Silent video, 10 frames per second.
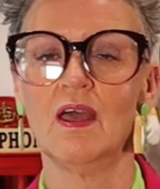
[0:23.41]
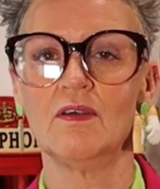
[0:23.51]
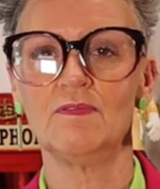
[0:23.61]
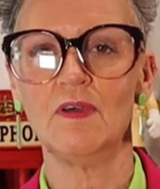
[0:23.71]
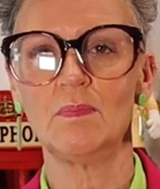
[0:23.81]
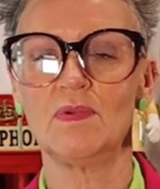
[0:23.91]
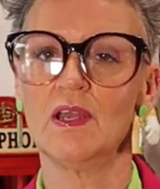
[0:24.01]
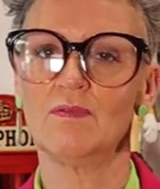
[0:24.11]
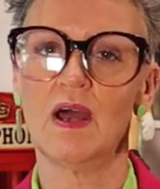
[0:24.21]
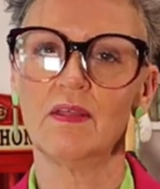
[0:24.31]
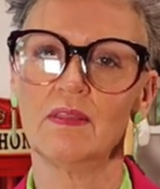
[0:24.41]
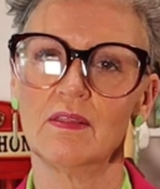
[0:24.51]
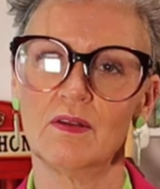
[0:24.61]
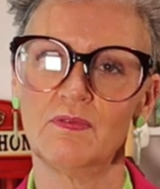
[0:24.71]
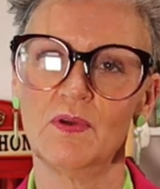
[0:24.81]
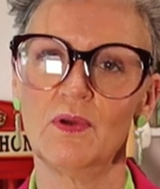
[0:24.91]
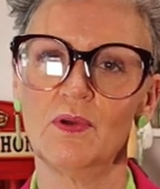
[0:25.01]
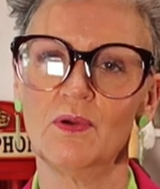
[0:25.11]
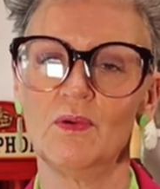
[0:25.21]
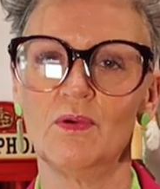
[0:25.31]
fabric rather than
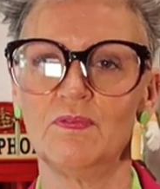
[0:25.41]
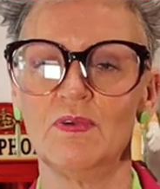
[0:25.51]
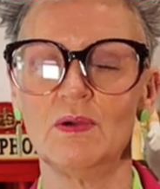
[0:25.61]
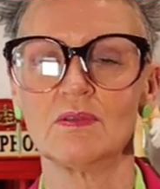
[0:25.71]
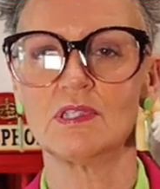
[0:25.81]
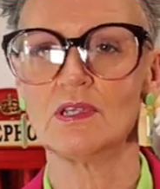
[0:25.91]
fur or felt.